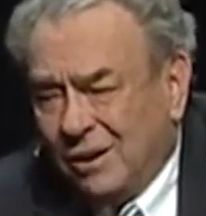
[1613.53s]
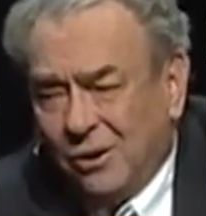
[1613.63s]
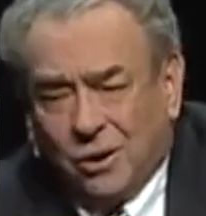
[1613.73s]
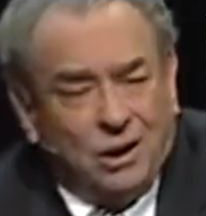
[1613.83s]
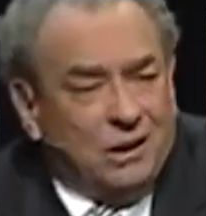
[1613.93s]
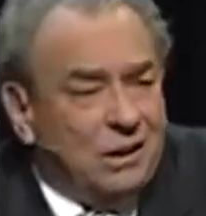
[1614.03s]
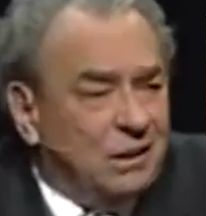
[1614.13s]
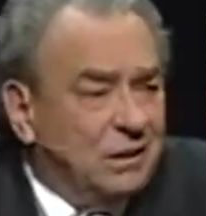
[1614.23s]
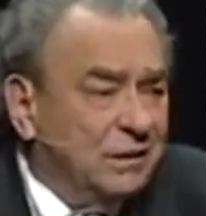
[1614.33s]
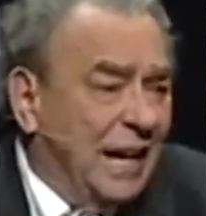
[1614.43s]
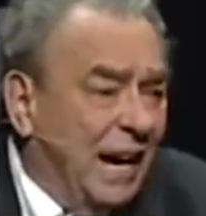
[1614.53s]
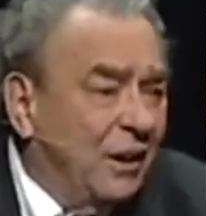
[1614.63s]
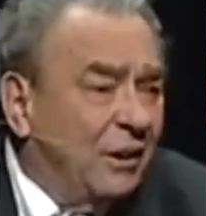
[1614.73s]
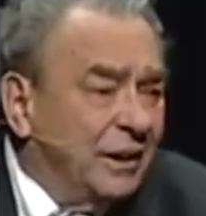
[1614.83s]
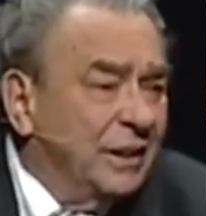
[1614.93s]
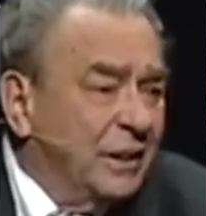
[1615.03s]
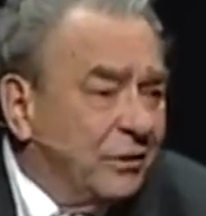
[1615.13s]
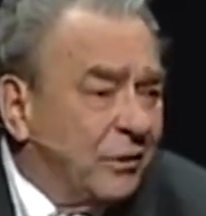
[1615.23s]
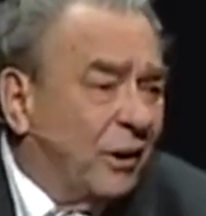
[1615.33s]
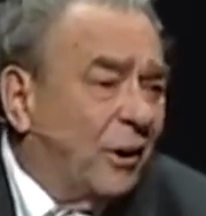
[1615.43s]
who are now in
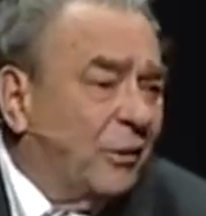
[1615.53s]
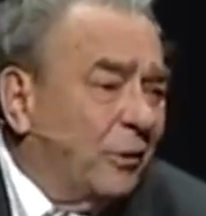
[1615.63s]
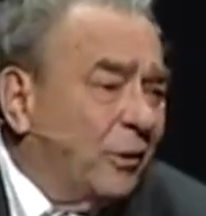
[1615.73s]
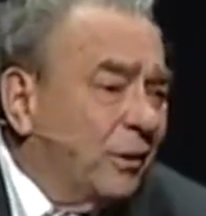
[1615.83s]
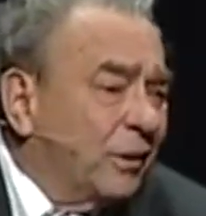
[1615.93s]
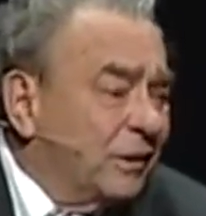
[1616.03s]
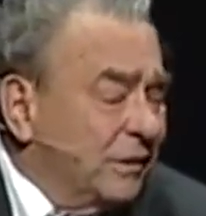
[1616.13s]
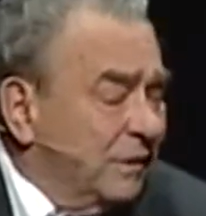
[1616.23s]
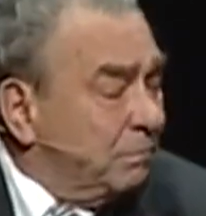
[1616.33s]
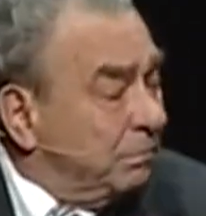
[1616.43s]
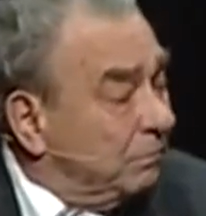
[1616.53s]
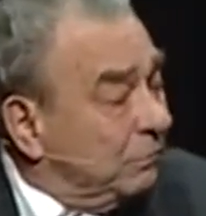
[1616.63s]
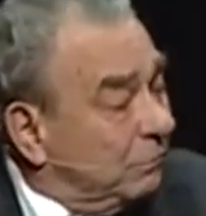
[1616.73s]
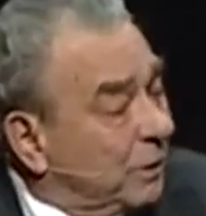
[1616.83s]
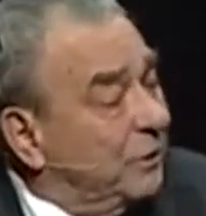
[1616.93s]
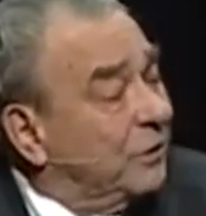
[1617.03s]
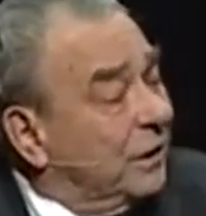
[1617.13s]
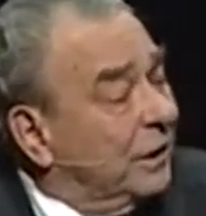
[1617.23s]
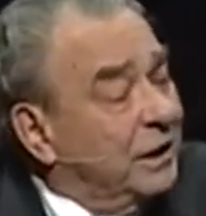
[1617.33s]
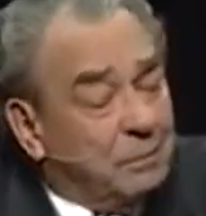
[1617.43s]
this earth or
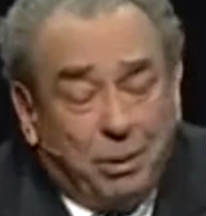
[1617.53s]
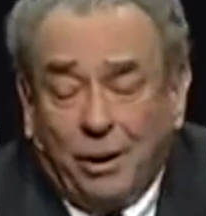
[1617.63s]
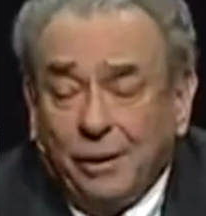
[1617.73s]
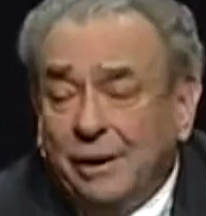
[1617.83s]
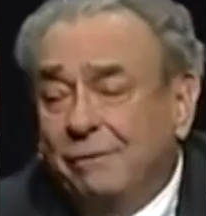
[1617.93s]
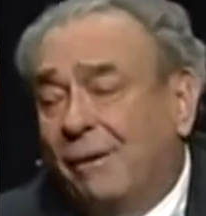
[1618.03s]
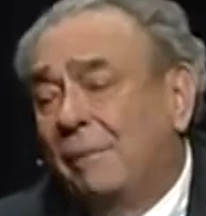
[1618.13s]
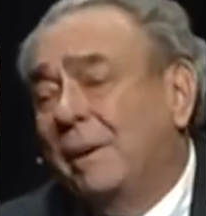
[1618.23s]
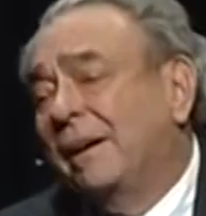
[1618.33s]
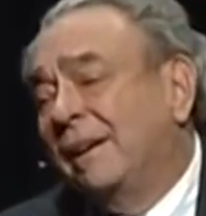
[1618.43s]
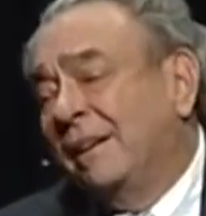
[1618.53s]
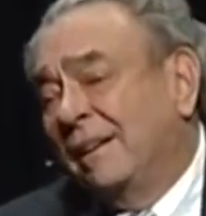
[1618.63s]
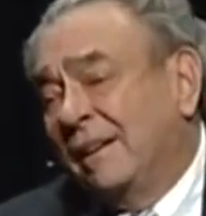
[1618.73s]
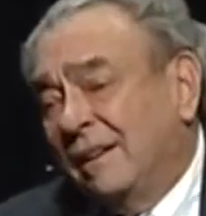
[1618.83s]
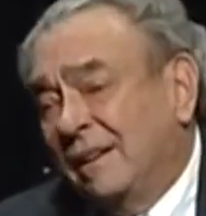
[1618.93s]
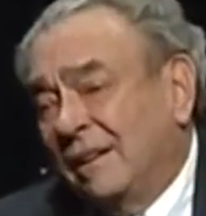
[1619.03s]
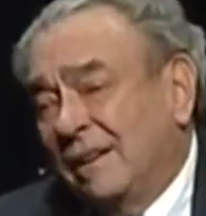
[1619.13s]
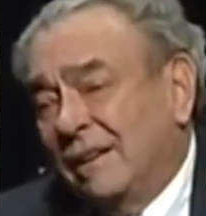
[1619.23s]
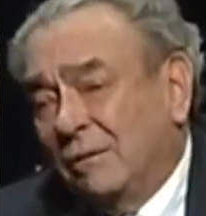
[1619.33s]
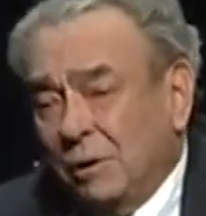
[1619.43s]
recently departing from it
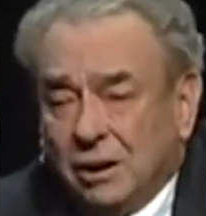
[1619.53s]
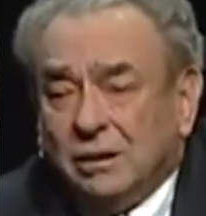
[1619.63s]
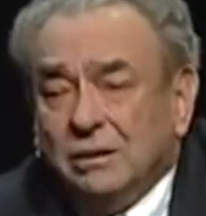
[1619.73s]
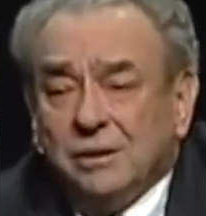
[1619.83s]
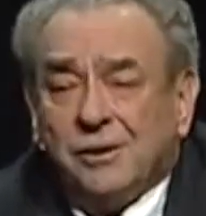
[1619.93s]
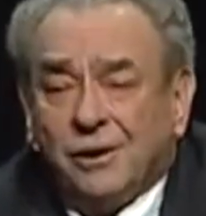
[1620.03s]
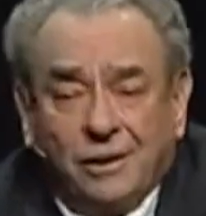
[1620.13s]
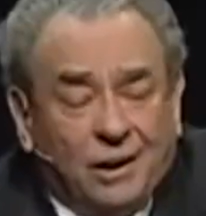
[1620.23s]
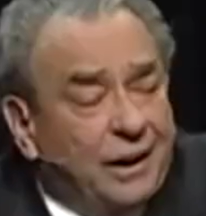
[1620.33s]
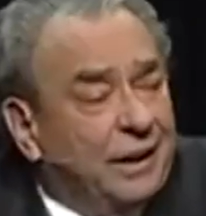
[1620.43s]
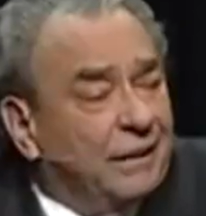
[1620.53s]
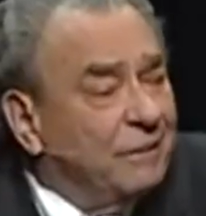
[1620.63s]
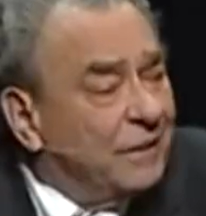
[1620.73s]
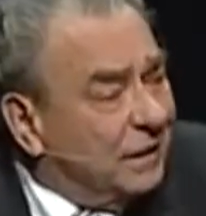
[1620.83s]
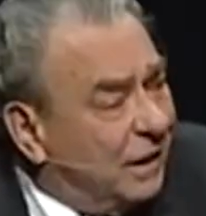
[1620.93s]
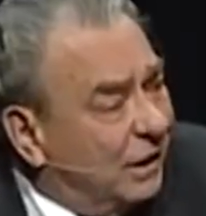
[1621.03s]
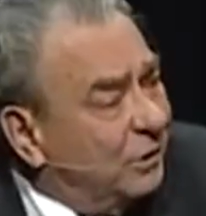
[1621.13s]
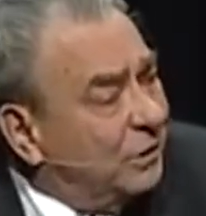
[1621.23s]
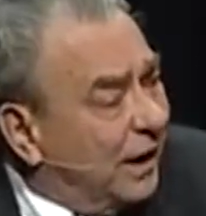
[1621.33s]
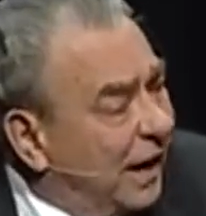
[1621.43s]
will certainly
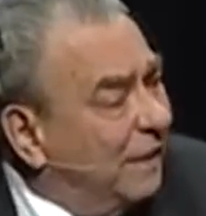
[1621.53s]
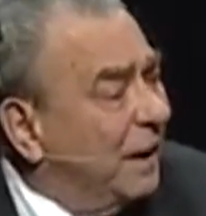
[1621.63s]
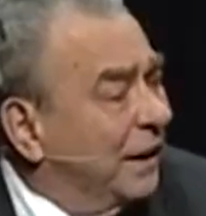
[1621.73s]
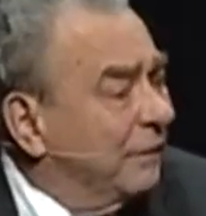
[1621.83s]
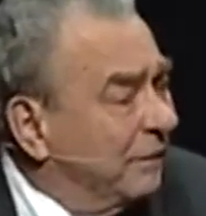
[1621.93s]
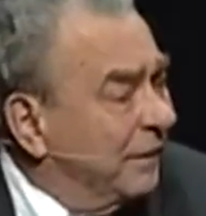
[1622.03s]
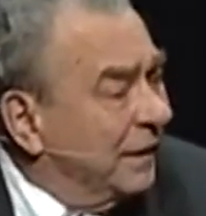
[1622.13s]
go to heaven.